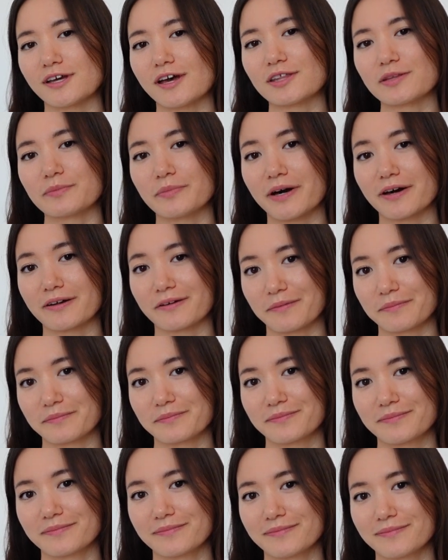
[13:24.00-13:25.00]
on the bottom.
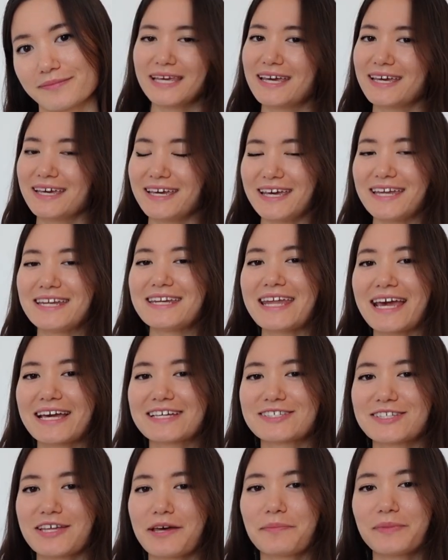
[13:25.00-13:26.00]
And
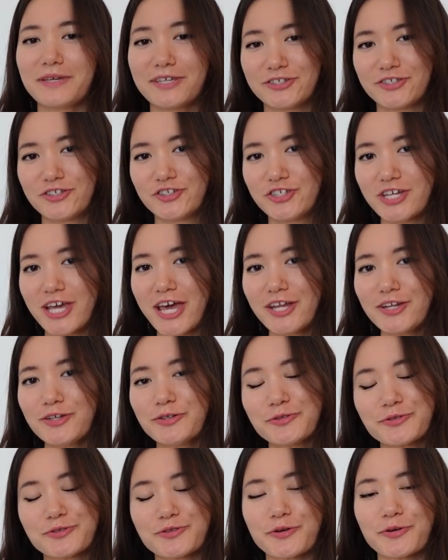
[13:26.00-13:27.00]
next up is Jen,
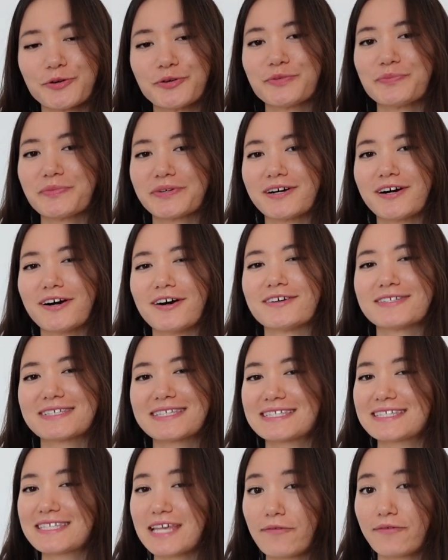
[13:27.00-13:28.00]
who sewed McCall's
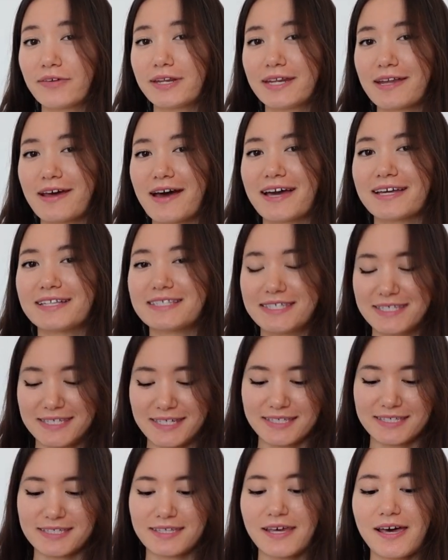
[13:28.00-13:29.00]

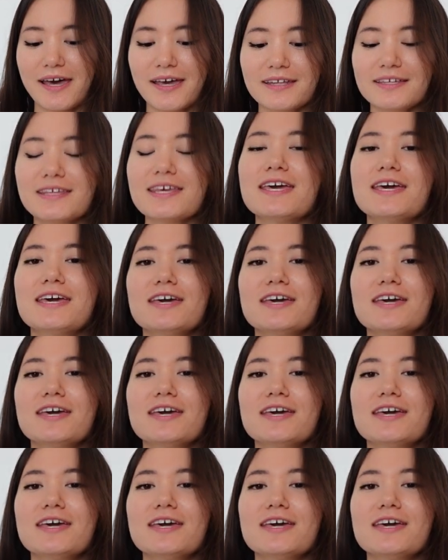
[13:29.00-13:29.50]
7969